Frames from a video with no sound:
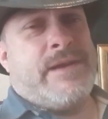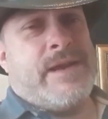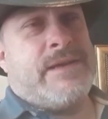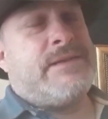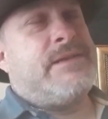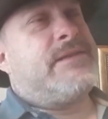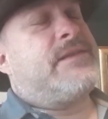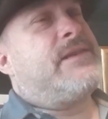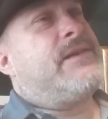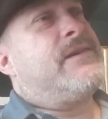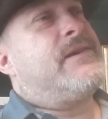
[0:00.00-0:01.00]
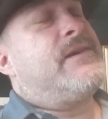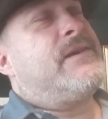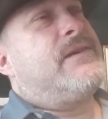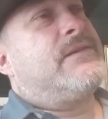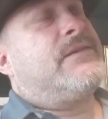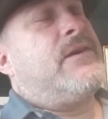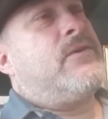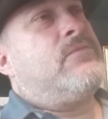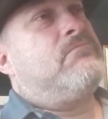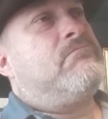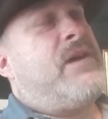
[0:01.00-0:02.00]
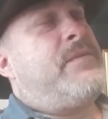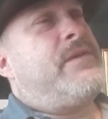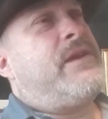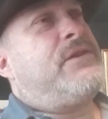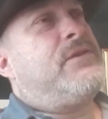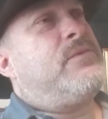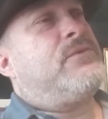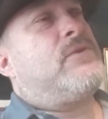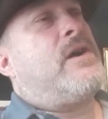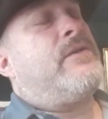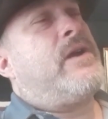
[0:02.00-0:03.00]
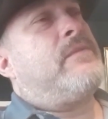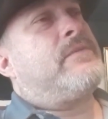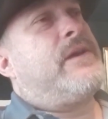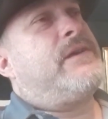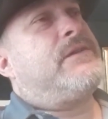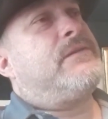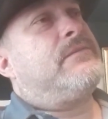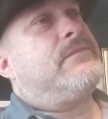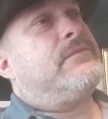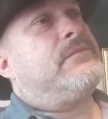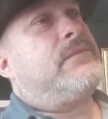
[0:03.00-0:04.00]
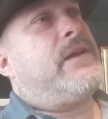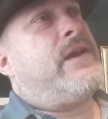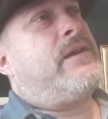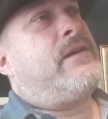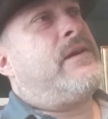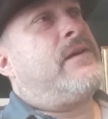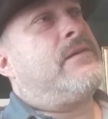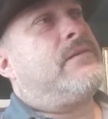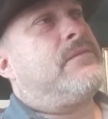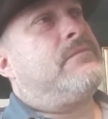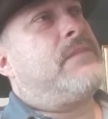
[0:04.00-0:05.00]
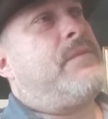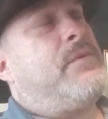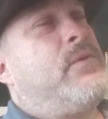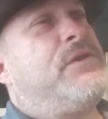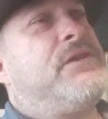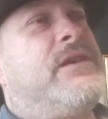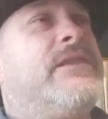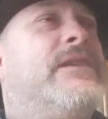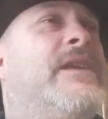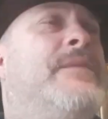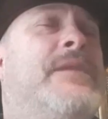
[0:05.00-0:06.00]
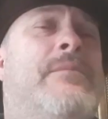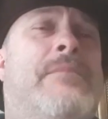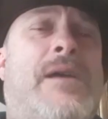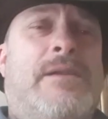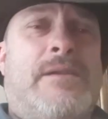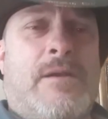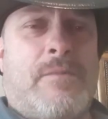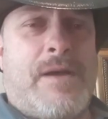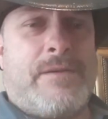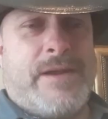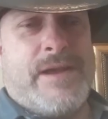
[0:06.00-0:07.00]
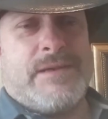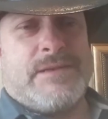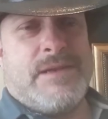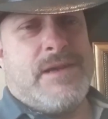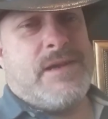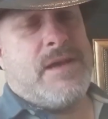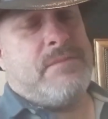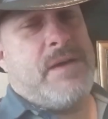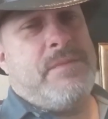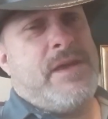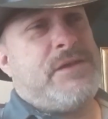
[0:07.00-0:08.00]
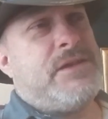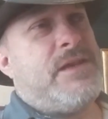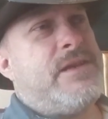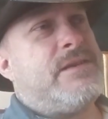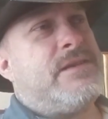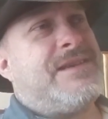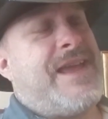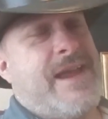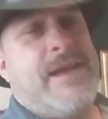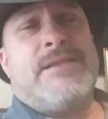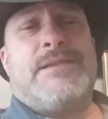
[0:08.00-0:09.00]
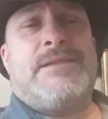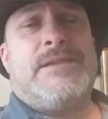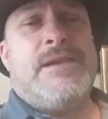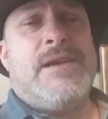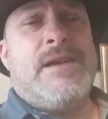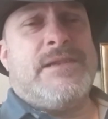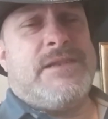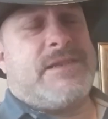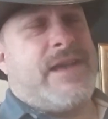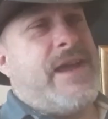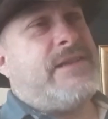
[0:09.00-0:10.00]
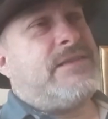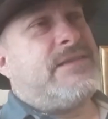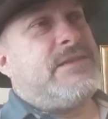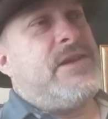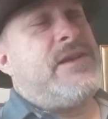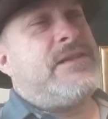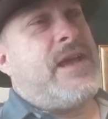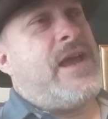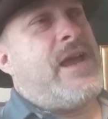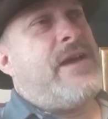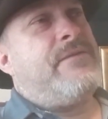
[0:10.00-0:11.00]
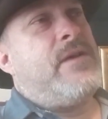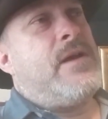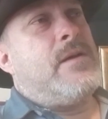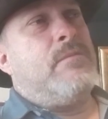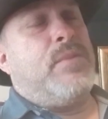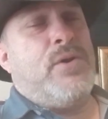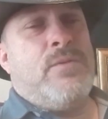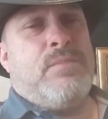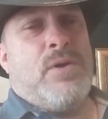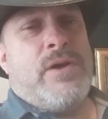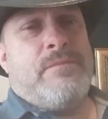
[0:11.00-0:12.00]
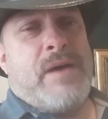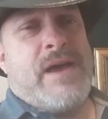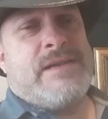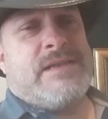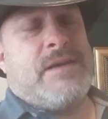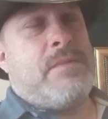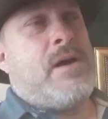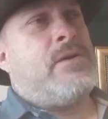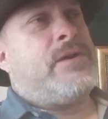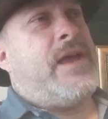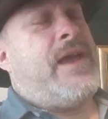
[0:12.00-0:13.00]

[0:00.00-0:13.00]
the SEC. So maybe they should withdraw their application. And maybe we should get the team that I'm about to talk about next. Maybe they should get Kansas. Since Kansas does have blue blood basketball to